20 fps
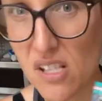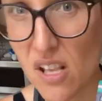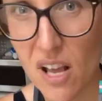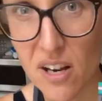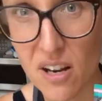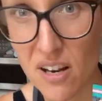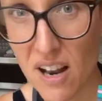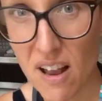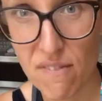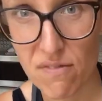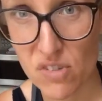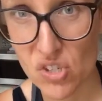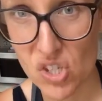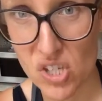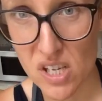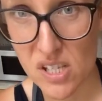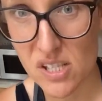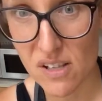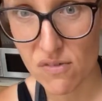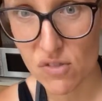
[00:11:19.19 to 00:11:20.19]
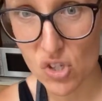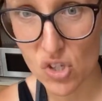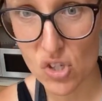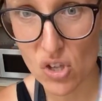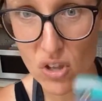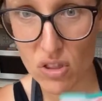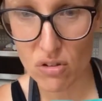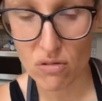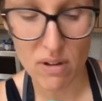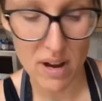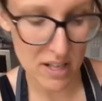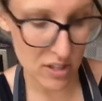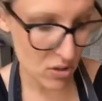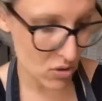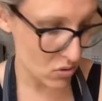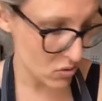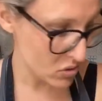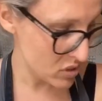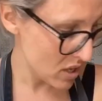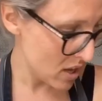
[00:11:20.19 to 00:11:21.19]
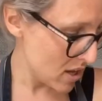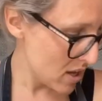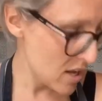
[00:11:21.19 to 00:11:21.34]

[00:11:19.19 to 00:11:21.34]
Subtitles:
I don't have the sheets, I've just got the granules.